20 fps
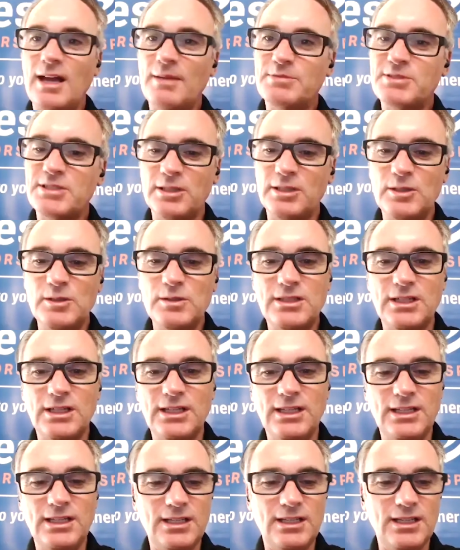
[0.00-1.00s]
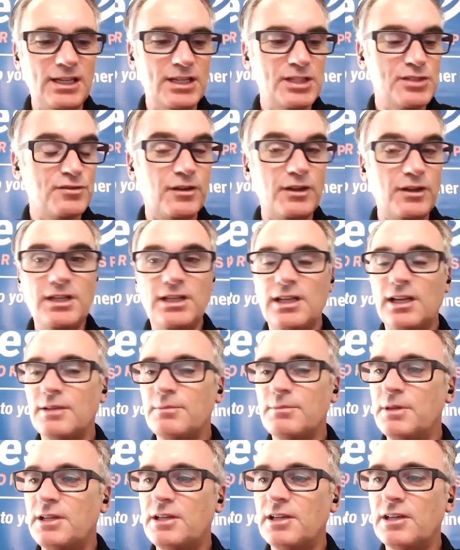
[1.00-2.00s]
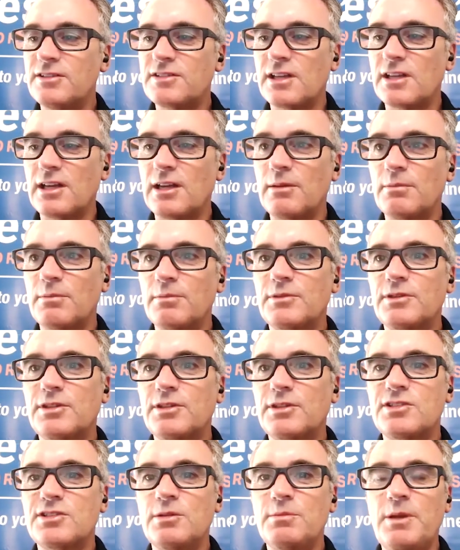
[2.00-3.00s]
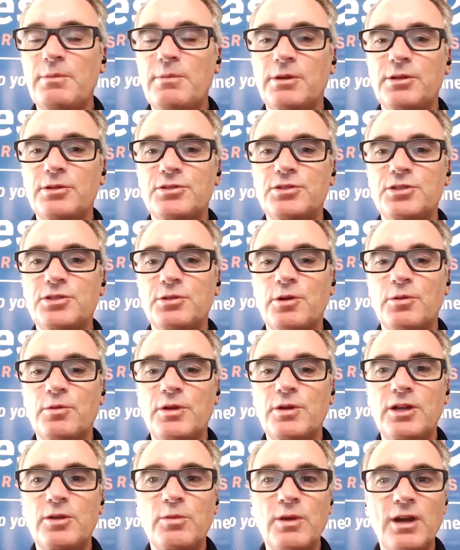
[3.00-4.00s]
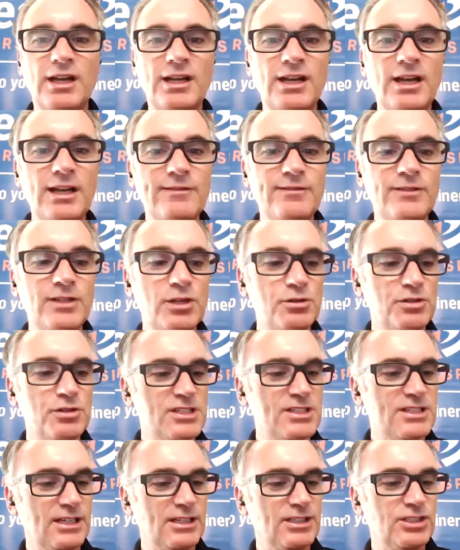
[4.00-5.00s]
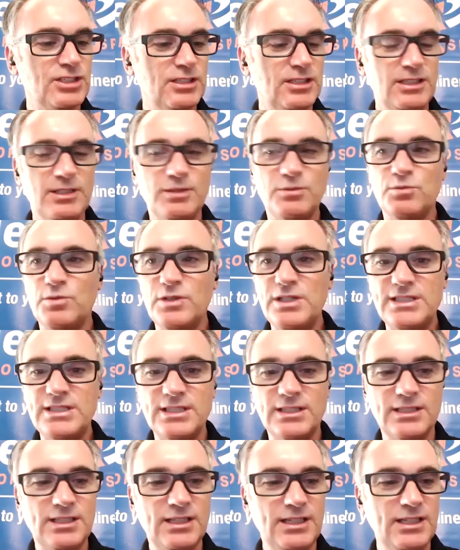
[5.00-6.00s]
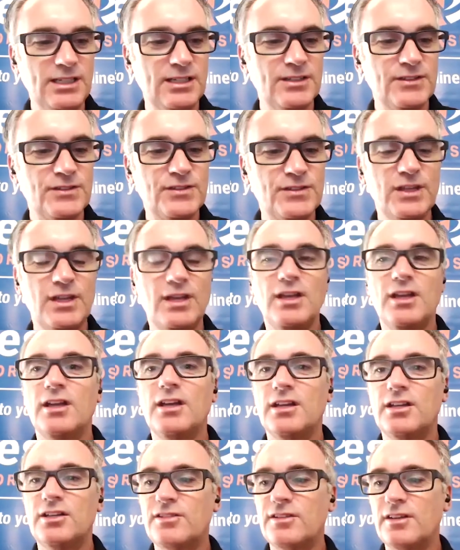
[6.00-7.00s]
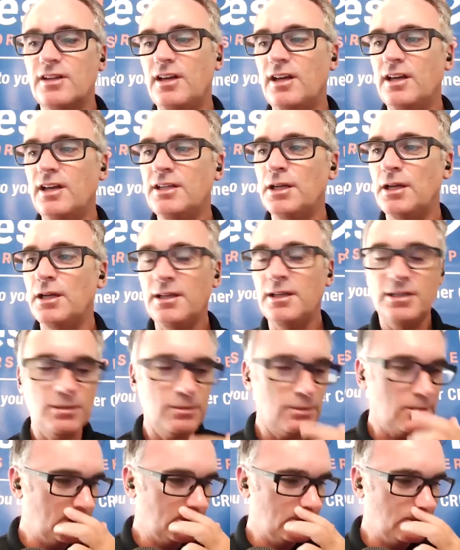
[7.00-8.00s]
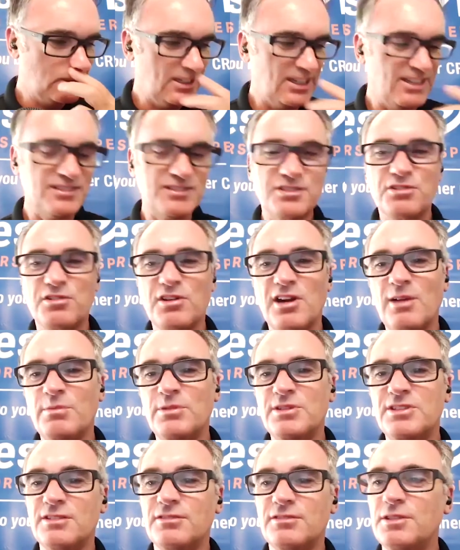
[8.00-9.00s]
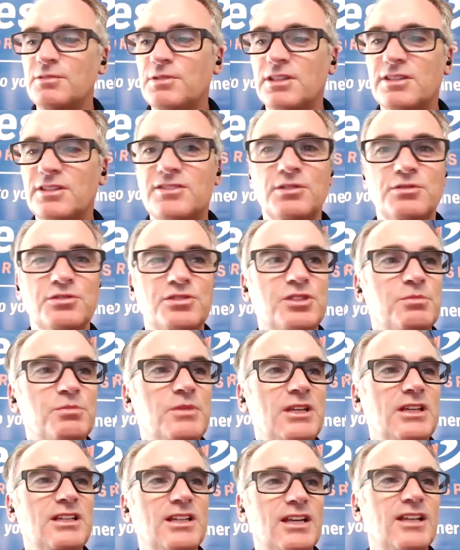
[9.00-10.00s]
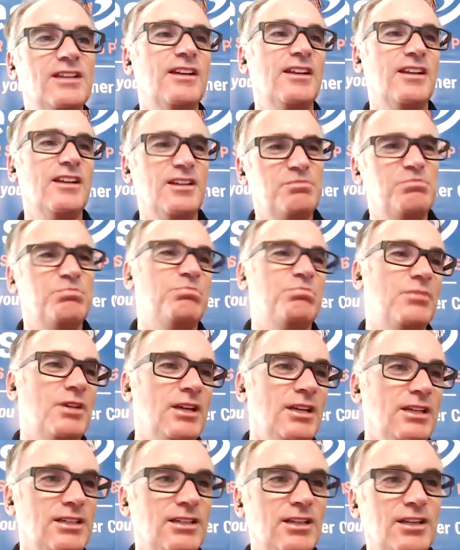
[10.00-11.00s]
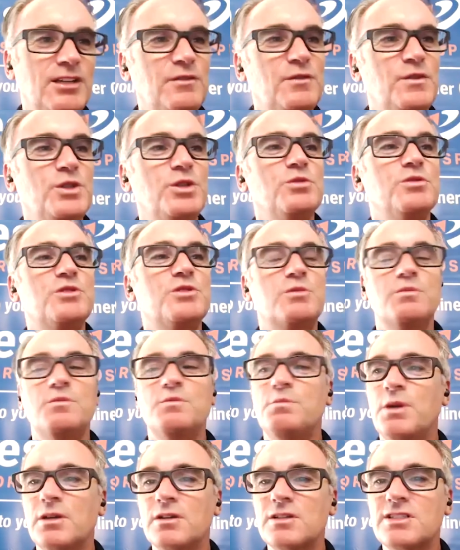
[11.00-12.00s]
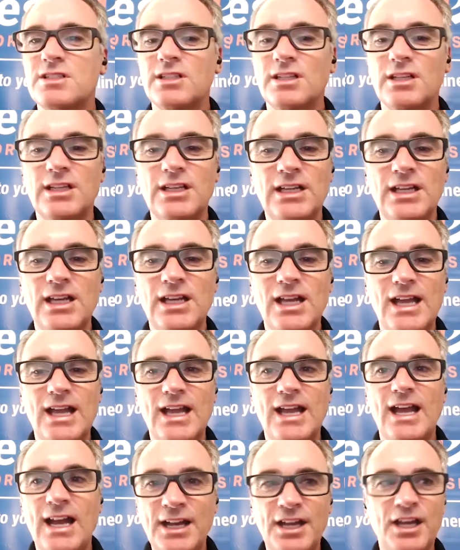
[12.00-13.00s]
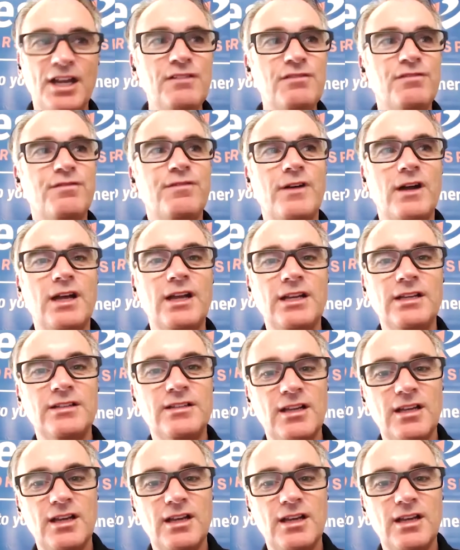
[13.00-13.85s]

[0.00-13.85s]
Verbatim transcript: absolutely. And it's funny uh, because um, there's some people who do it really well. And I've noticed actually recently is, because I, I go on Instagram is the only real social media that I, I kind of use personally. And I find